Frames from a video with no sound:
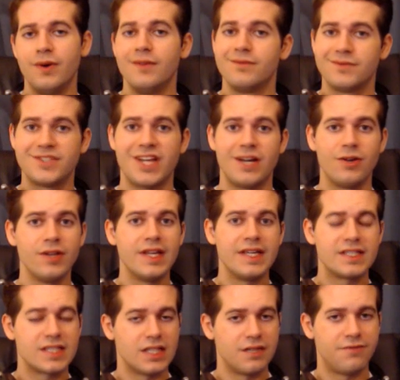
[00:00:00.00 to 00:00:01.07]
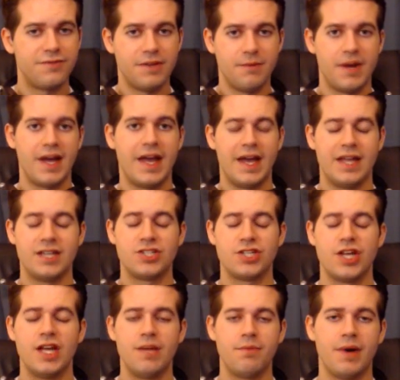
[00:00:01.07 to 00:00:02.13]
generally it's going to fit my hand
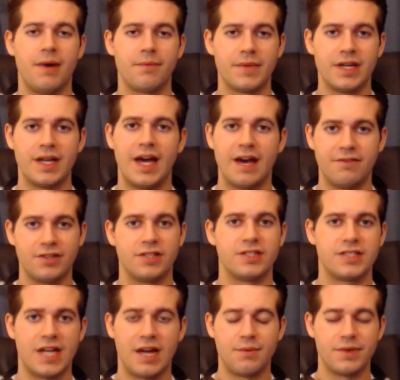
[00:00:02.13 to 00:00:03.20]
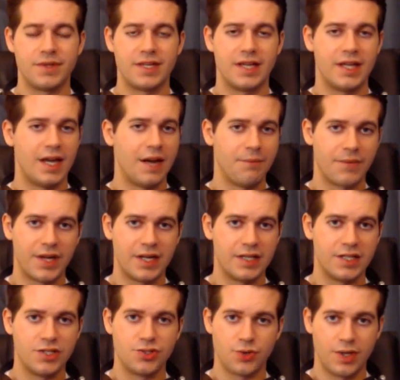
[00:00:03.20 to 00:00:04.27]
shape. I'm going to have a good time with it. I'm going to
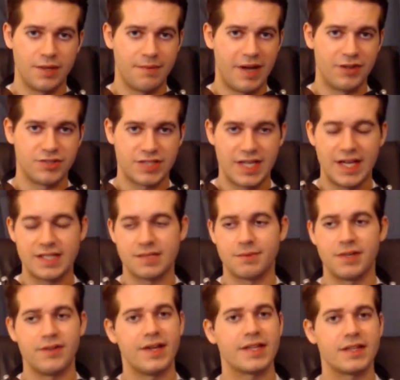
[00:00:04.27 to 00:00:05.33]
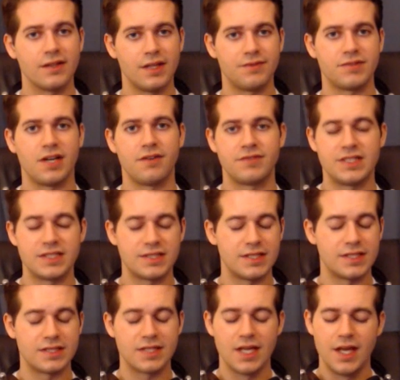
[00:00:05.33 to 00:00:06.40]
enjoy the mouse gates. I'm going to like the lift off
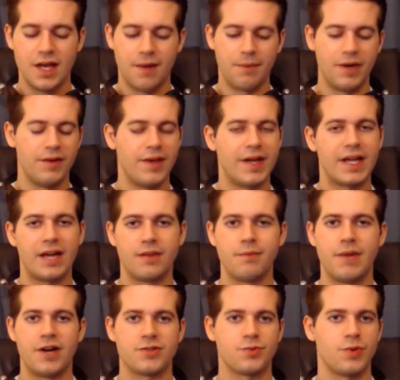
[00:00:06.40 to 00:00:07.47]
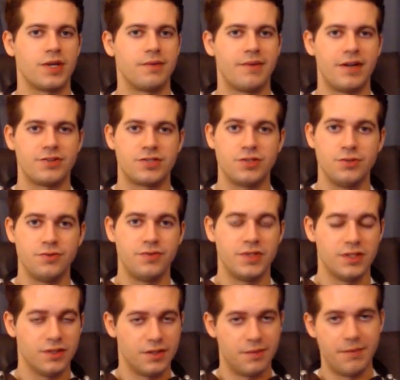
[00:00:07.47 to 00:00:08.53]
distance. I'm going to like how the mouse 1 and mouse 2
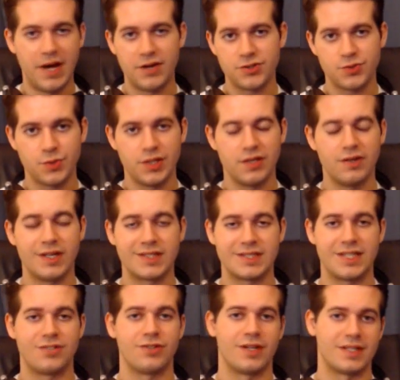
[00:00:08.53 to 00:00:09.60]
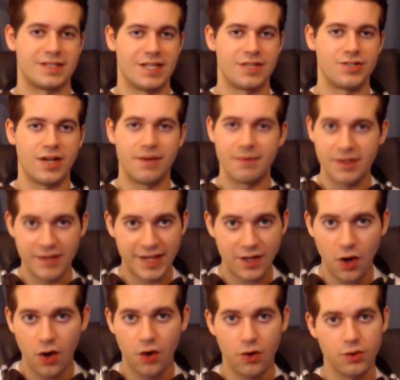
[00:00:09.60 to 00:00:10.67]
feel, the mouse wheel, etc., etc. I'm going to like
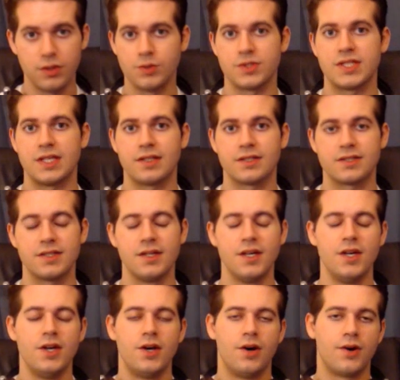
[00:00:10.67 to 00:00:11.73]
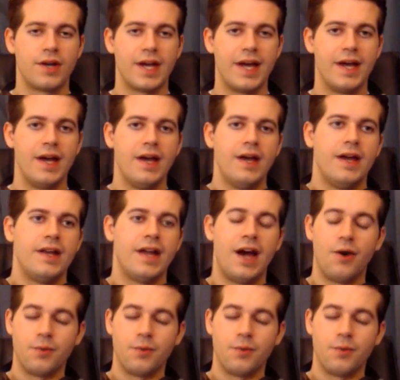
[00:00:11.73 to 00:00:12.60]
all those things. Okay? Now,